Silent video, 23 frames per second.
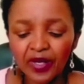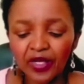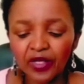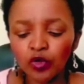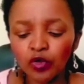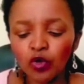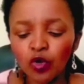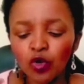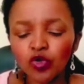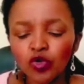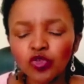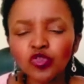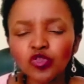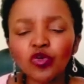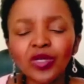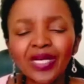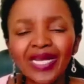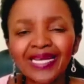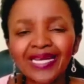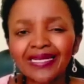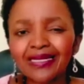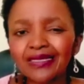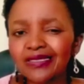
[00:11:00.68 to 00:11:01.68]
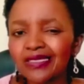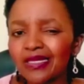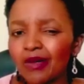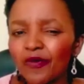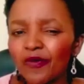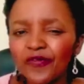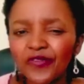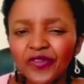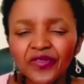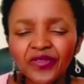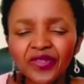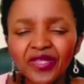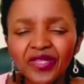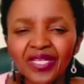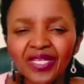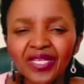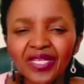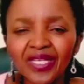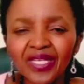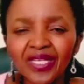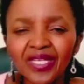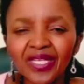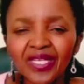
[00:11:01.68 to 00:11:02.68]
but you also, like, some of the
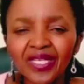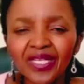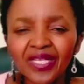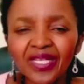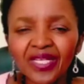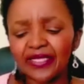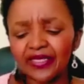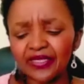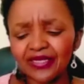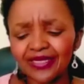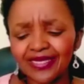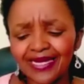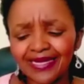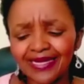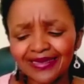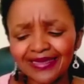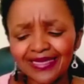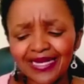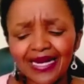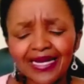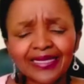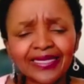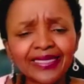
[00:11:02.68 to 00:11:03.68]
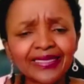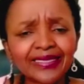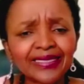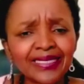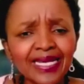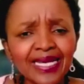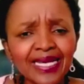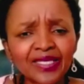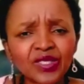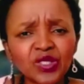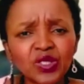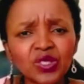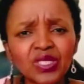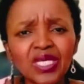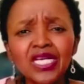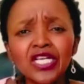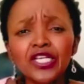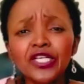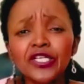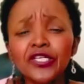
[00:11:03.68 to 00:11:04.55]
things that you find is like tiredness,